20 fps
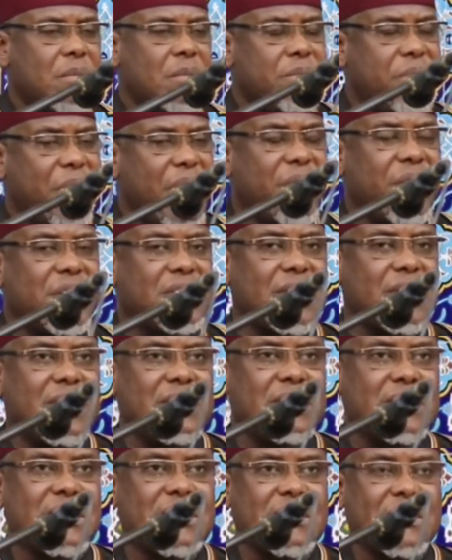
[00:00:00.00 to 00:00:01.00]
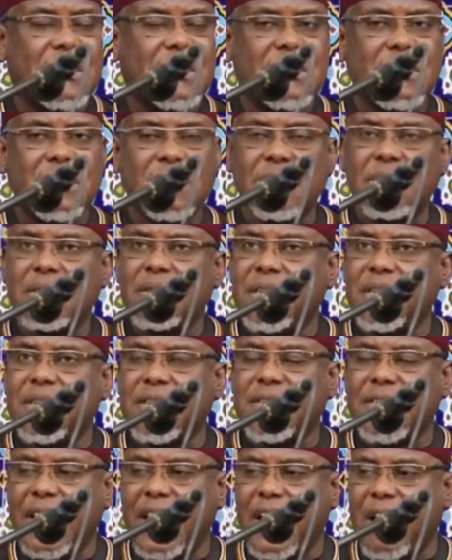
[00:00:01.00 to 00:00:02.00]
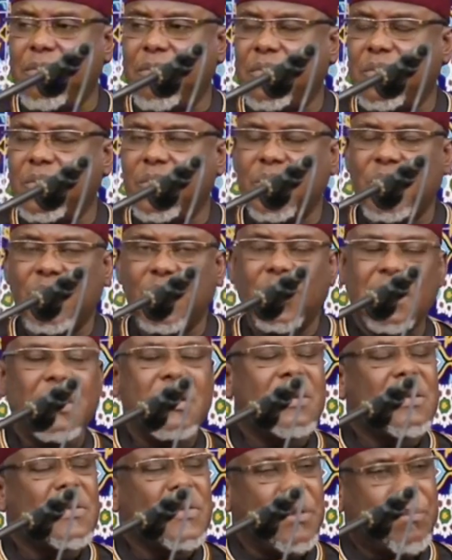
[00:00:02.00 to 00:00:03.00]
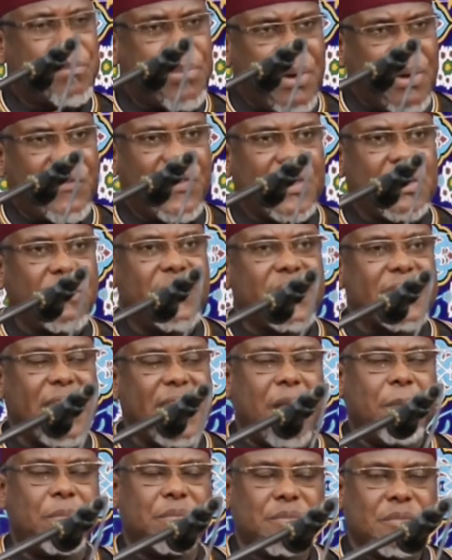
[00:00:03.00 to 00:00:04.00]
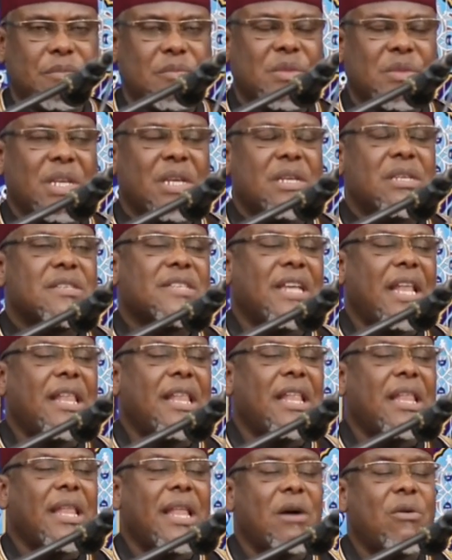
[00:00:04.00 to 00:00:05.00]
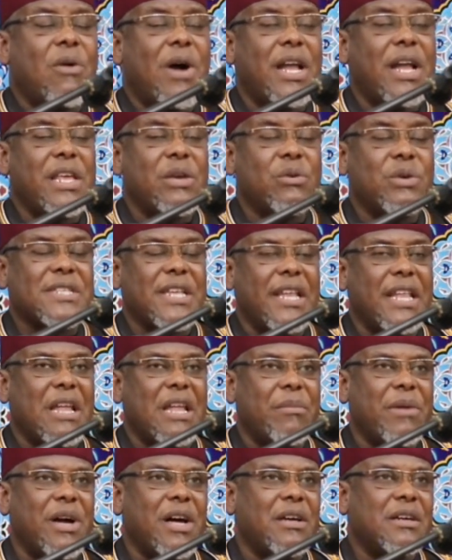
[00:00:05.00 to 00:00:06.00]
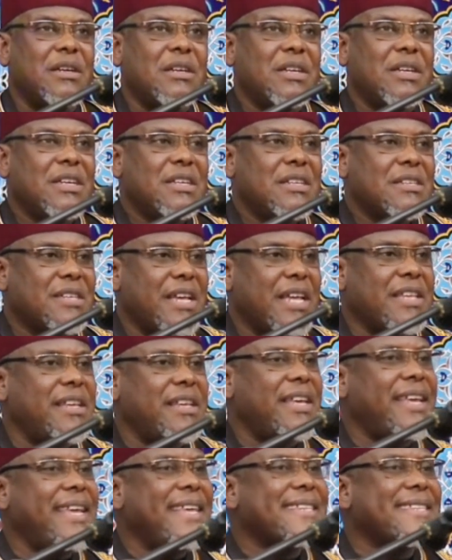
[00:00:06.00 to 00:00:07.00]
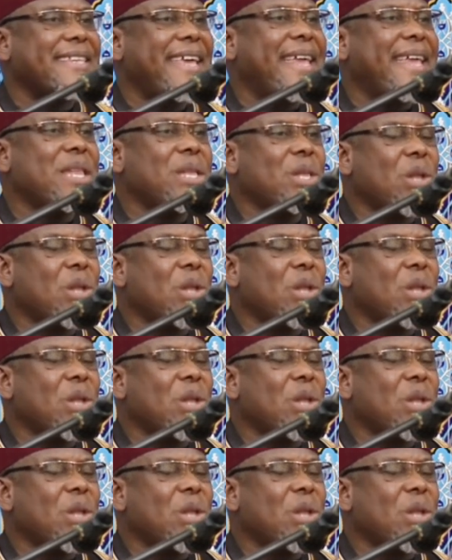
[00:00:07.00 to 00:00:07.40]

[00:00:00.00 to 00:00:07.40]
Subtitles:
Brothers and sisters in Islam, the Prophet of Islam sallallahu alayhi wa sallam said, is